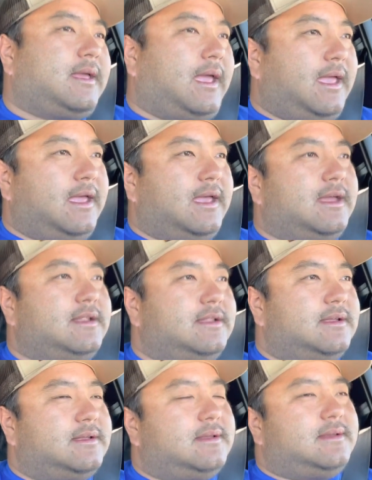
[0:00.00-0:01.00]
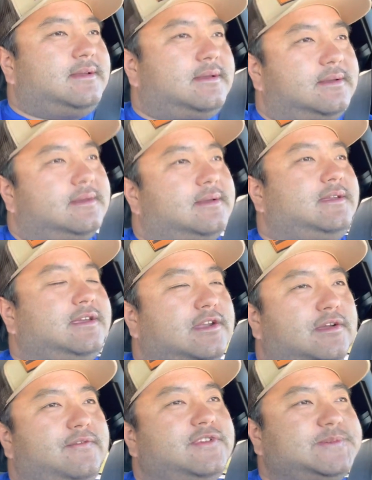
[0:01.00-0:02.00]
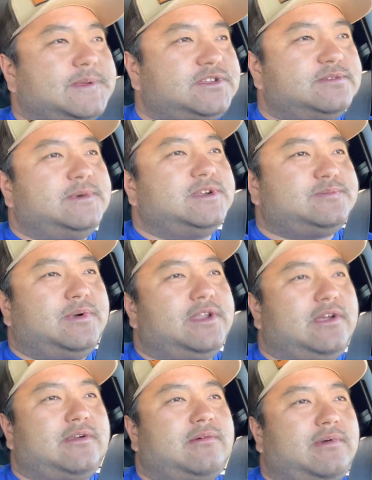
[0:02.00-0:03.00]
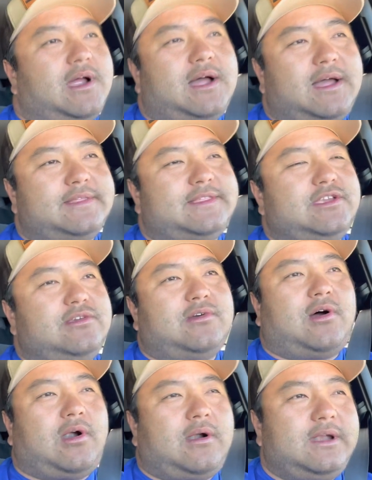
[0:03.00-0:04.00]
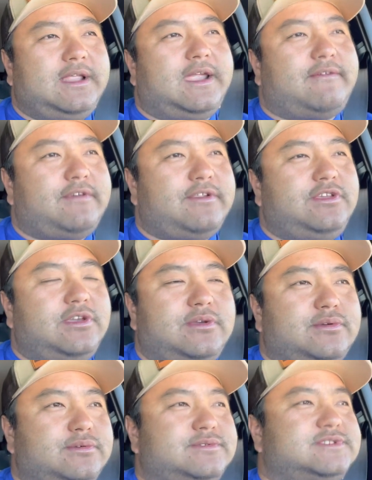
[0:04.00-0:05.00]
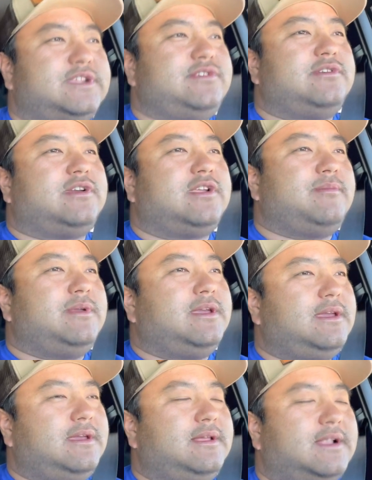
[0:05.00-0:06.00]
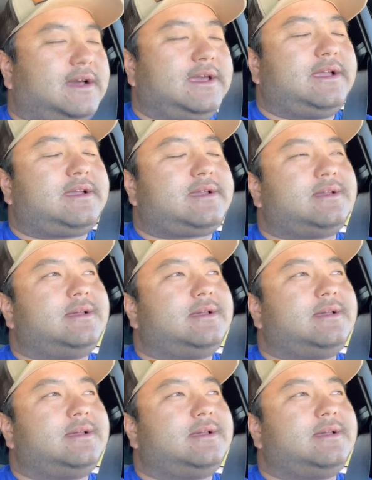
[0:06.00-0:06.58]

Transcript: And, you know, if you spend too much money on a rod that you hardly ever use, then you're going to be like,